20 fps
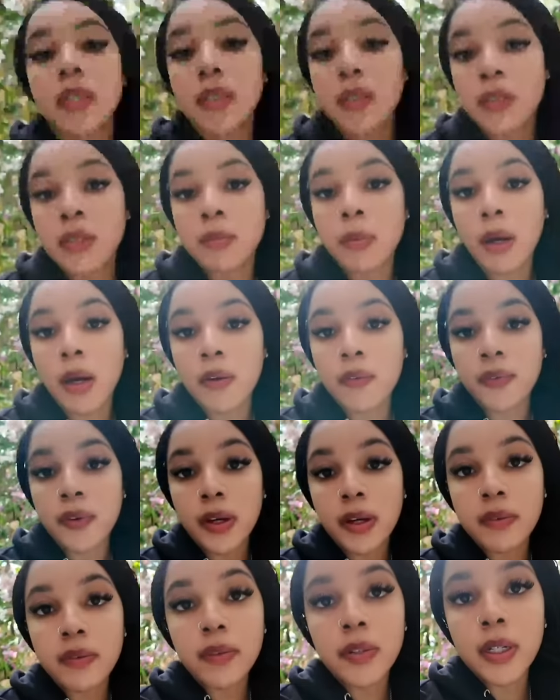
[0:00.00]
This is my
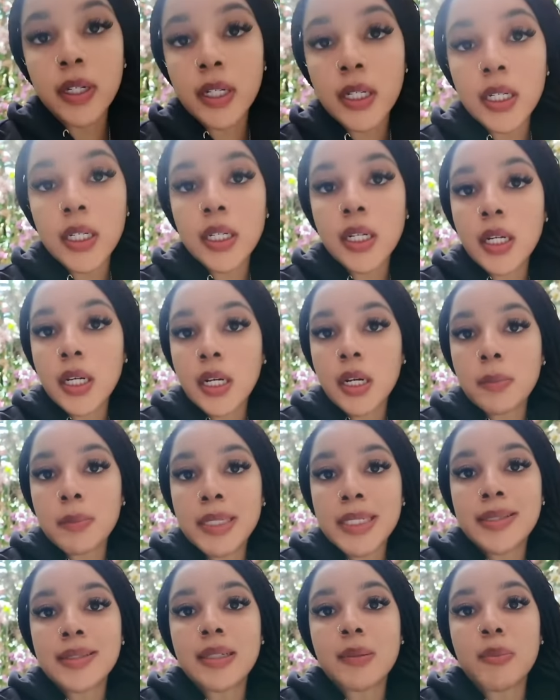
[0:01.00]
favorite
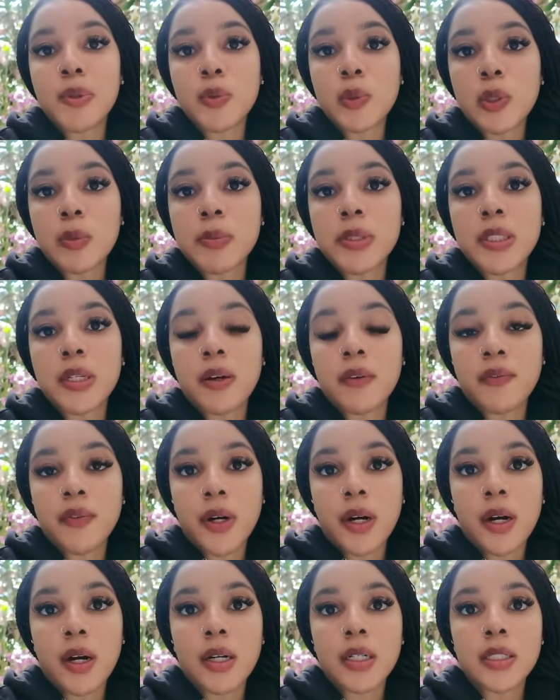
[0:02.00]
exhibit room so
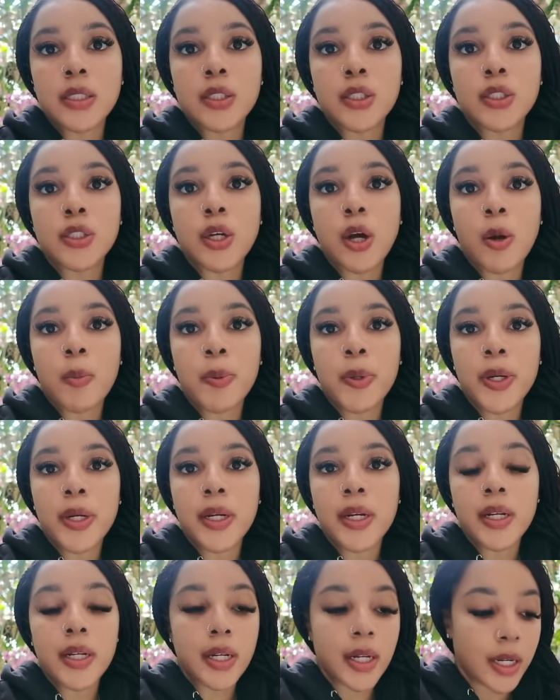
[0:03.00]
far. It's so
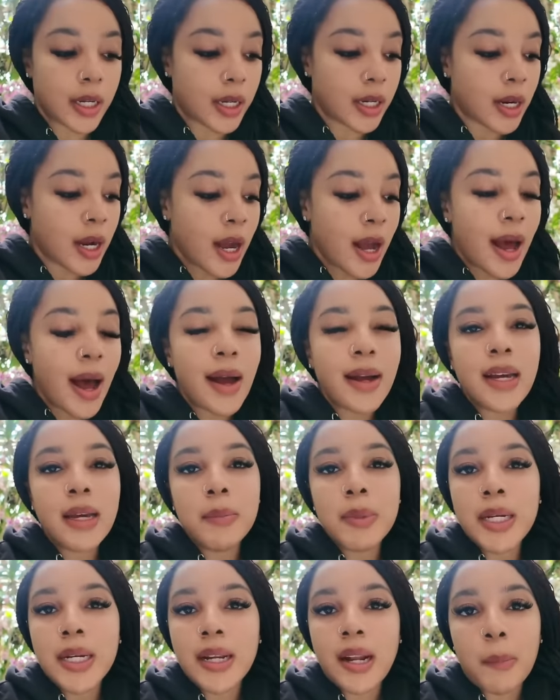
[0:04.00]
pretty in here. I
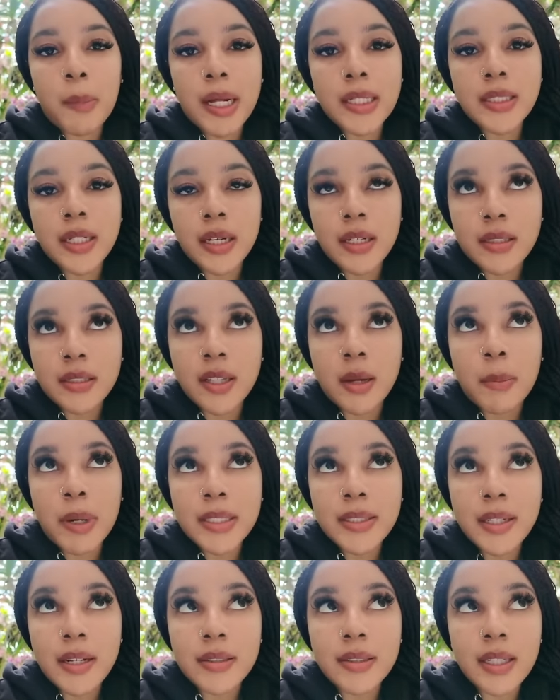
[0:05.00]
keep looking at my toes, though.
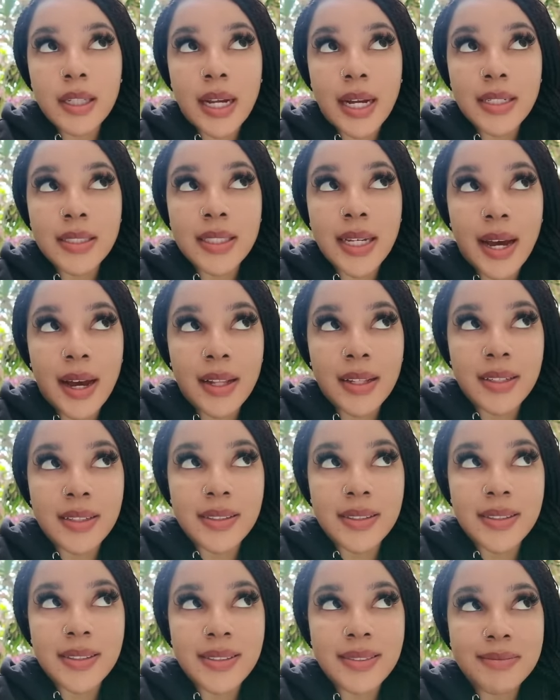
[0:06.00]
My toes look like
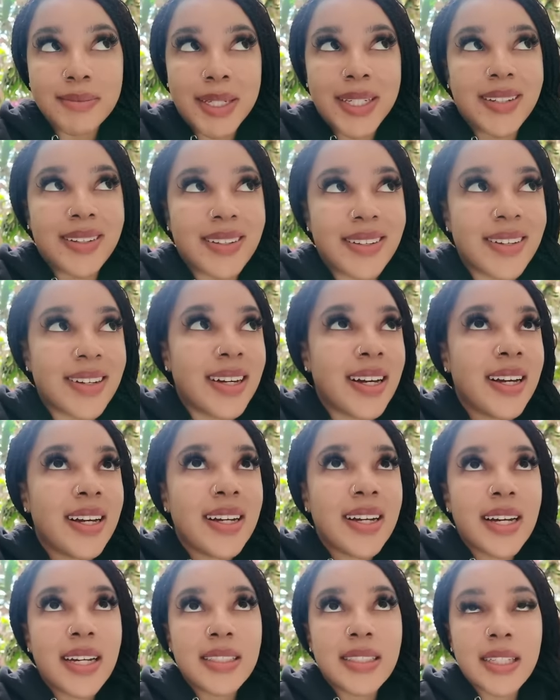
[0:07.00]
talons.
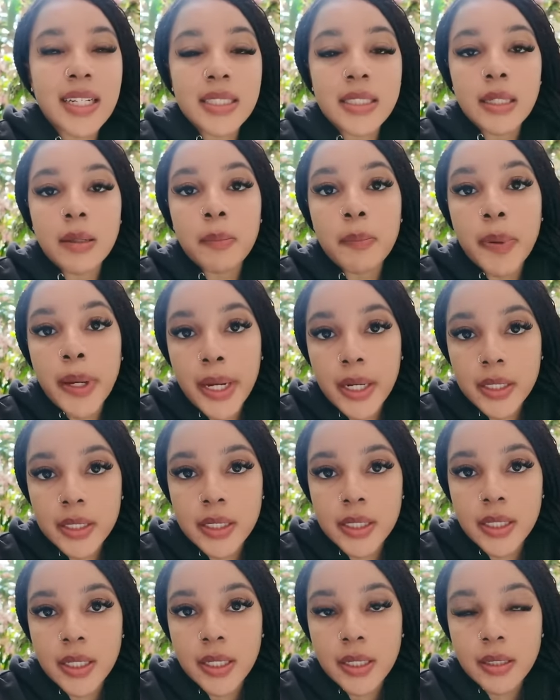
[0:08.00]
It's
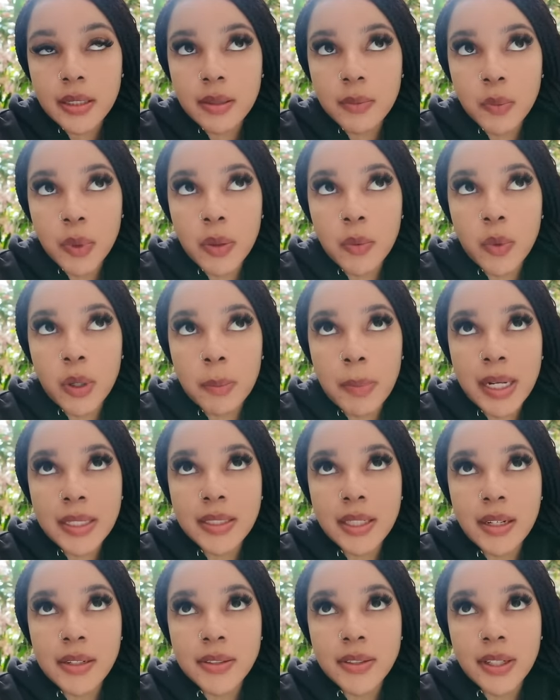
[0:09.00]
embarrassing what my
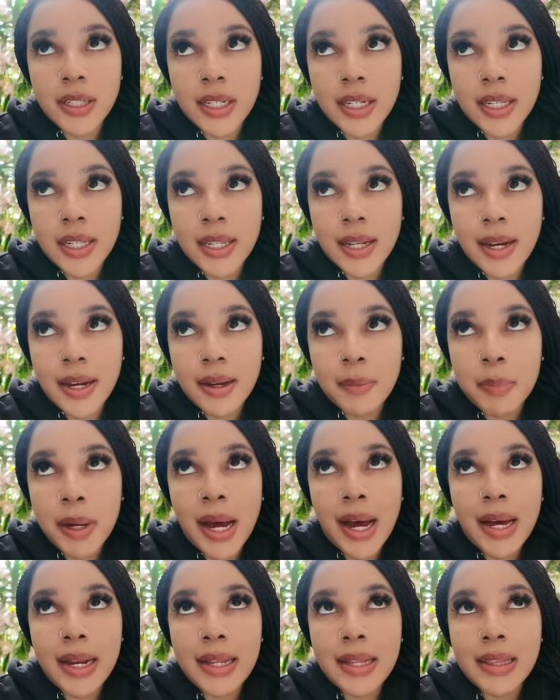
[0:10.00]
toes are looking like.
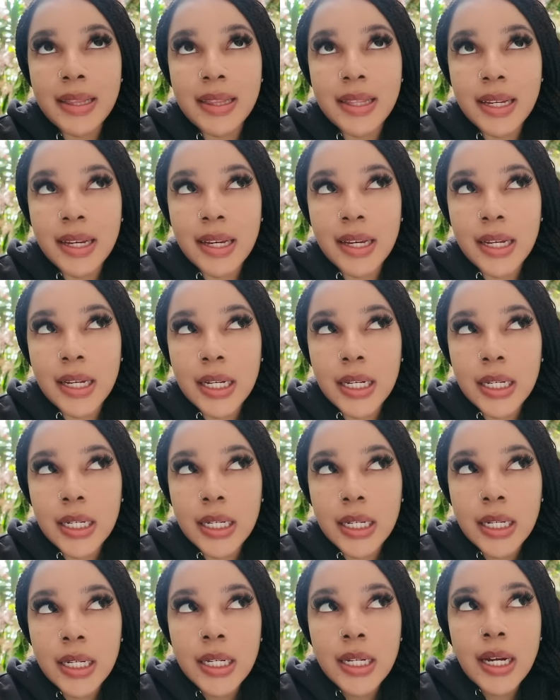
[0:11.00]
But I didn't think
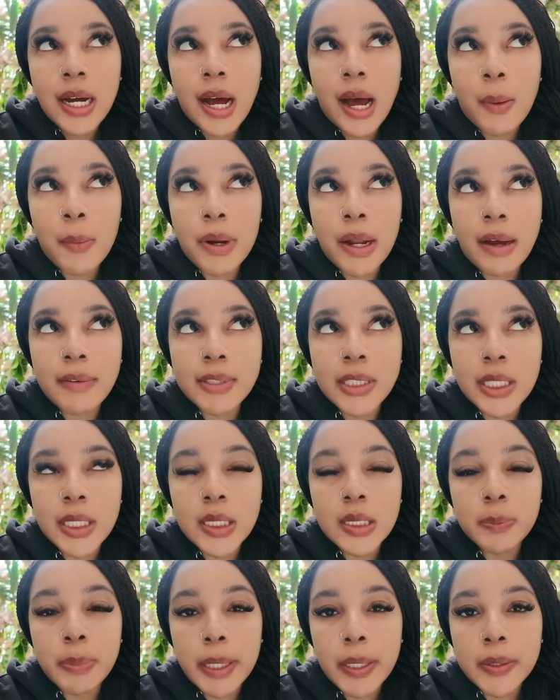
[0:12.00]
I would have to
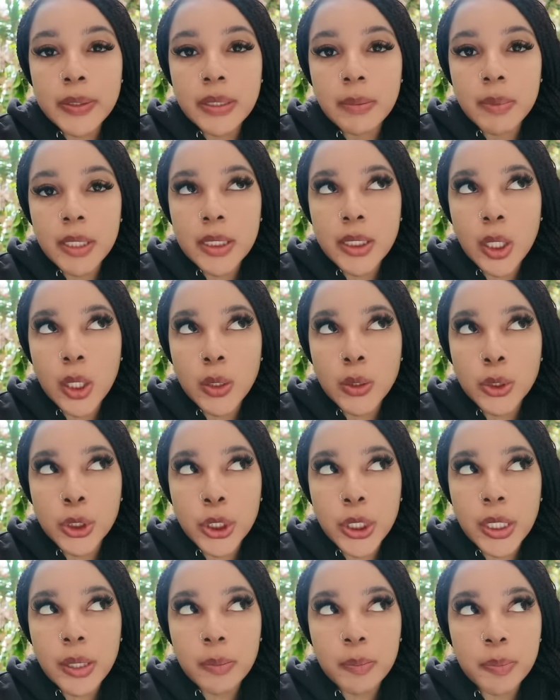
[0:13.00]
expose them this whole
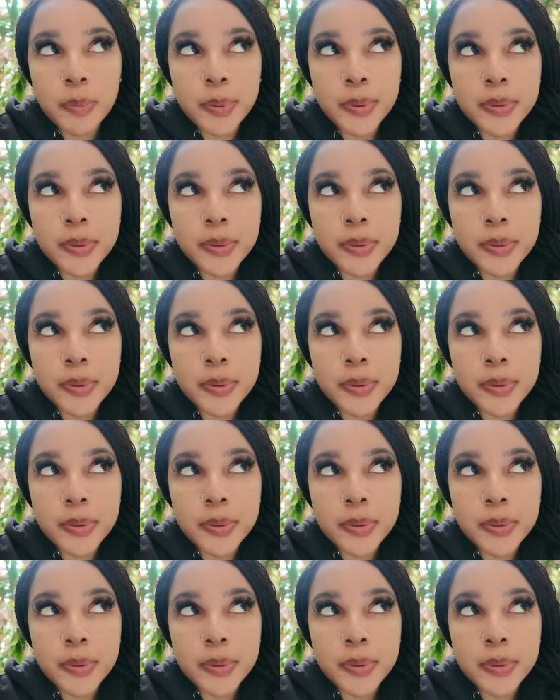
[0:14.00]
trip.